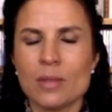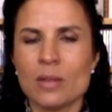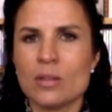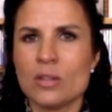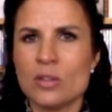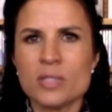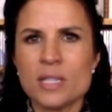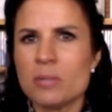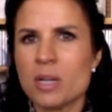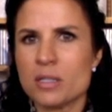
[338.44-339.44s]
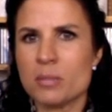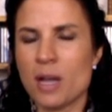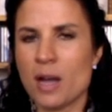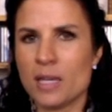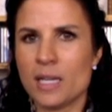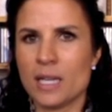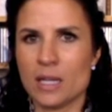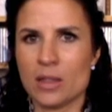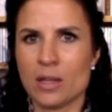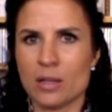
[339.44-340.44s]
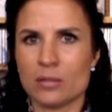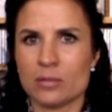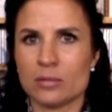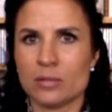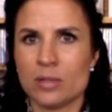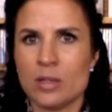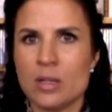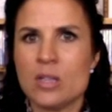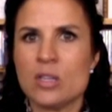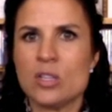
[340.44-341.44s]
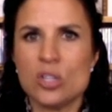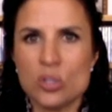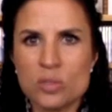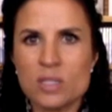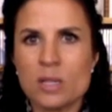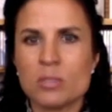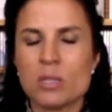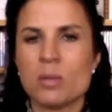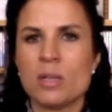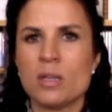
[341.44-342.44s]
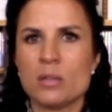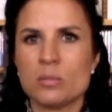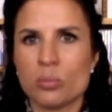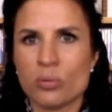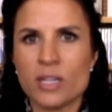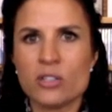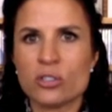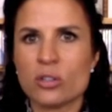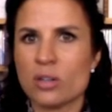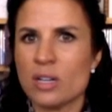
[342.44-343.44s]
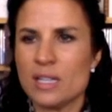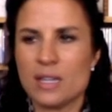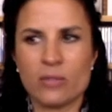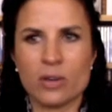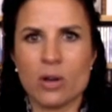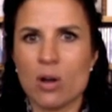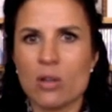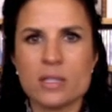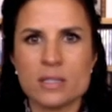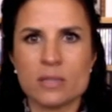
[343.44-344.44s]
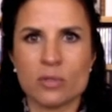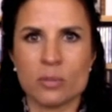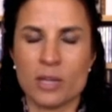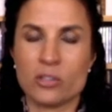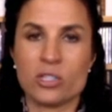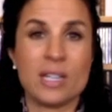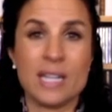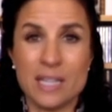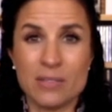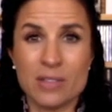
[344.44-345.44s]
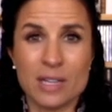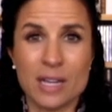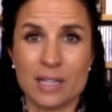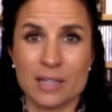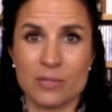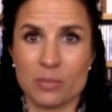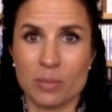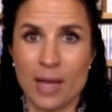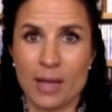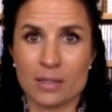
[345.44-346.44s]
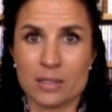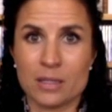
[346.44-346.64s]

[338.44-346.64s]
you seem not to be hiding anything. You seem to be pretty sure, given all this information, even the negative impacts,